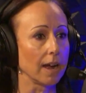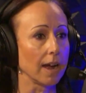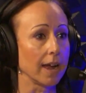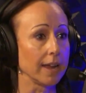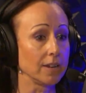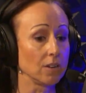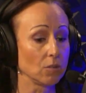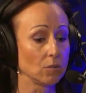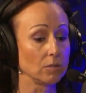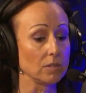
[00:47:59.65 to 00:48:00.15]

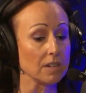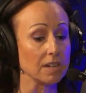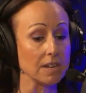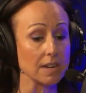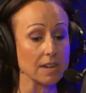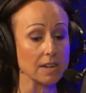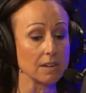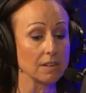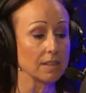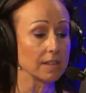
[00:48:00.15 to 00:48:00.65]
I don't
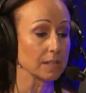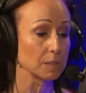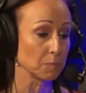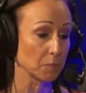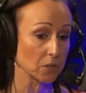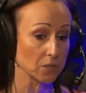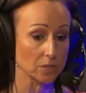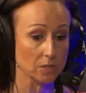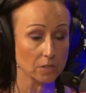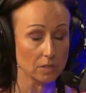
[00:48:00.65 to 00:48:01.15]
need this
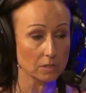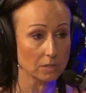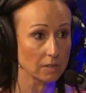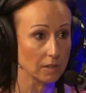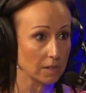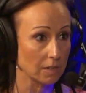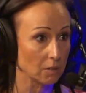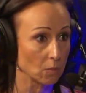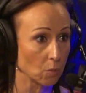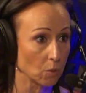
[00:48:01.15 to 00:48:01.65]

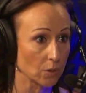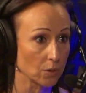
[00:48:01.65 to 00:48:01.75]
person in